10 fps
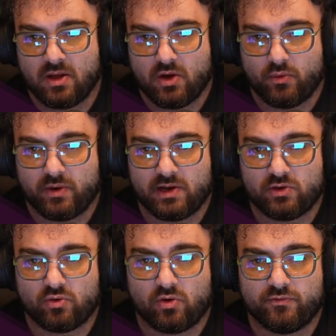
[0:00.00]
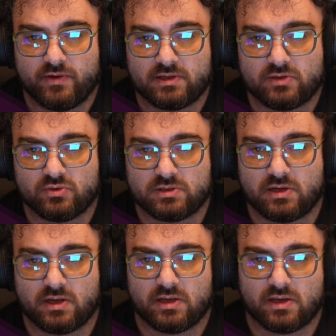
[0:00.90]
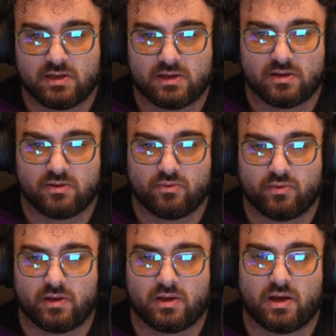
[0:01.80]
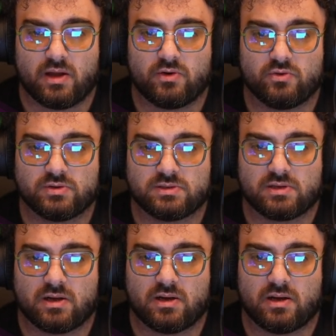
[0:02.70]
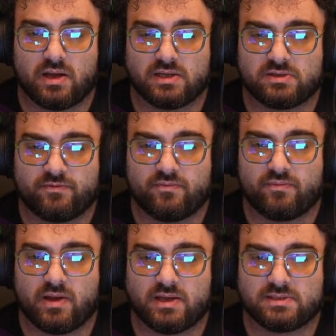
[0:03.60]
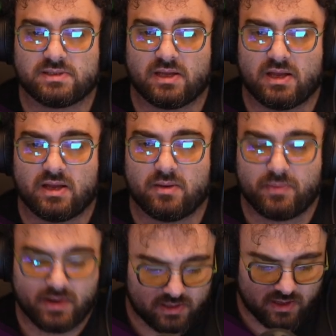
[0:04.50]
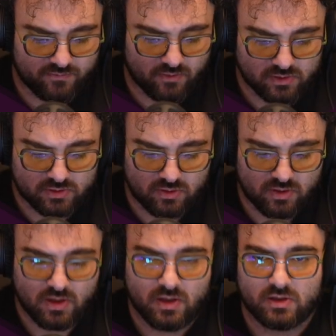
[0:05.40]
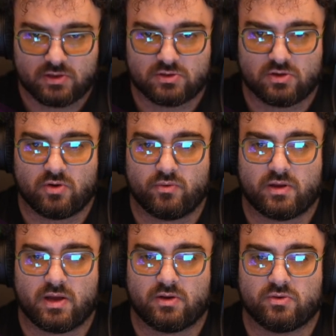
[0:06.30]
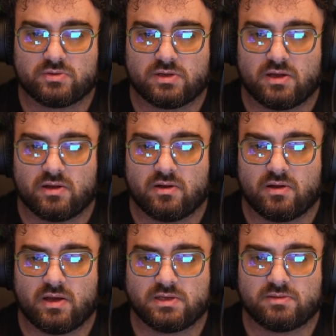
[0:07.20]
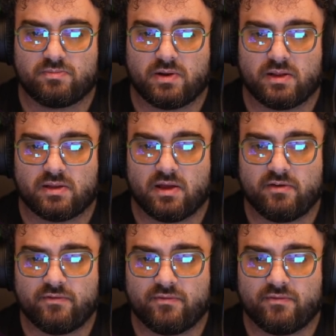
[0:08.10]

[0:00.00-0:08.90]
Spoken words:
We need to convert it to string. We can use printf also, so we can use sprintf.